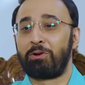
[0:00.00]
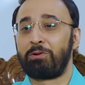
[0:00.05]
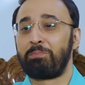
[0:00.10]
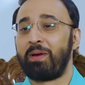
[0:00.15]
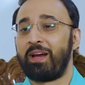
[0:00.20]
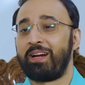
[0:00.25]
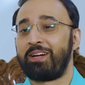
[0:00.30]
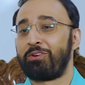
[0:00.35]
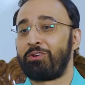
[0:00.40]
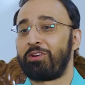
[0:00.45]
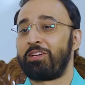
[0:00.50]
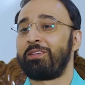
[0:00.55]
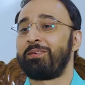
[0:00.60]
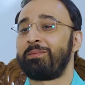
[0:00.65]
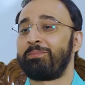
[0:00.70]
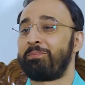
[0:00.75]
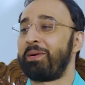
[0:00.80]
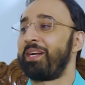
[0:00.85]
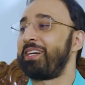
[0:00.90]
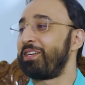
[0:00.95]
going to bet on
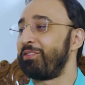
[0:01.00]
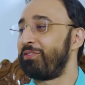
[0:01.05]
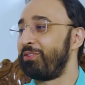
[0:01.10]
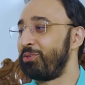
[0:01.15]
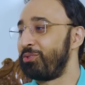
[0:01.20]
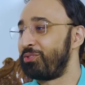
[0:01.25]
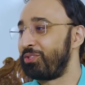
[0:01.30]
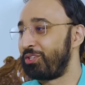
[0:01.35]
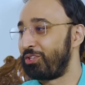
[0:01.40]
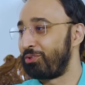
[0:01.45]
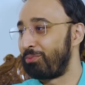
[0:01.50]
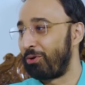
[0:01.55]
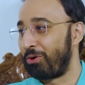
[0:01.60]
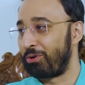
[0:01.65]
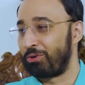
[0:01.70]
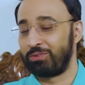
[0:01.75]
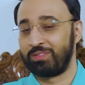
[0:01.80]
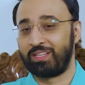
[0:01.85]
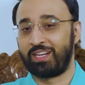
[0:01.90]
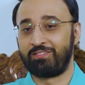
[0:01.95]
a better future
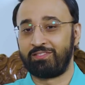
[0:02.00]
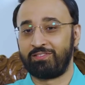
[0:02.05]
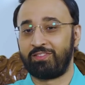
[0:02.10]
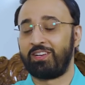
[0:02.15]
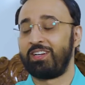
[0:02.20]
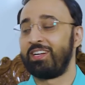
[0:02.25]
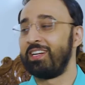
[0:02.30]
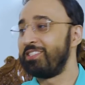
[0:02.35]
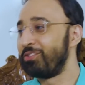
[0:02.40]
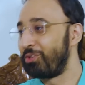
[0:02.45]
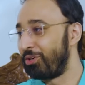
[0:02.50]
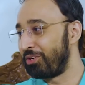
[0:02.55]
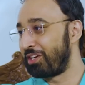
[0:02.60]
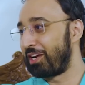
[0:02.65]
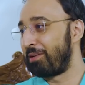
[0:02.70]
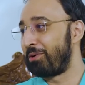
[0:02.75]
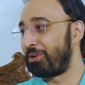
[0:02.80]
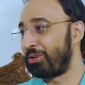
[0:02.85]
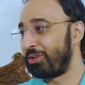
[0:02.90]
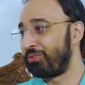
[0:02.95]
tomorrow, that the world is going to
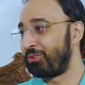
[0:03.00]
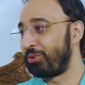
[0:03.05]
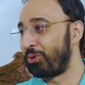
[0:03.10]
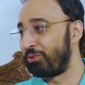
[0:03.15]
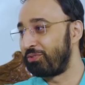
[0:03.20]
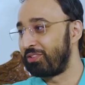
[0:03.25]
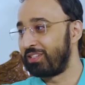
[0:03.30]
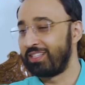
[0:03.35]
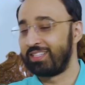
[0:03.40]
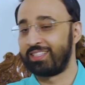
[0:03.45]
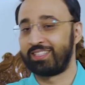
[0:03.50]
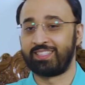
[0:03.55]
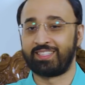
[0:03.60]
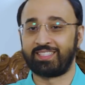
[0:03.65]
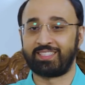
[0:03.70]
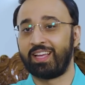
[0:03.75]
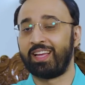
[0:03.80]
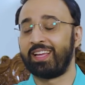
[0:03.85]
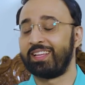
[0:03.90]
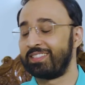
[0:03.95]
come out of COVID.
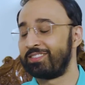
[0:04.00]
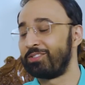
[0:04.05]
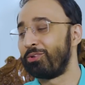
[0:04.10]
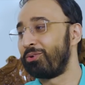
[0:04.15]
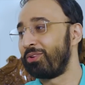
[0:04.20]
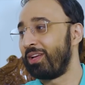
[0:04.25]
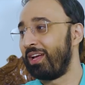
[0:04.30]
And so,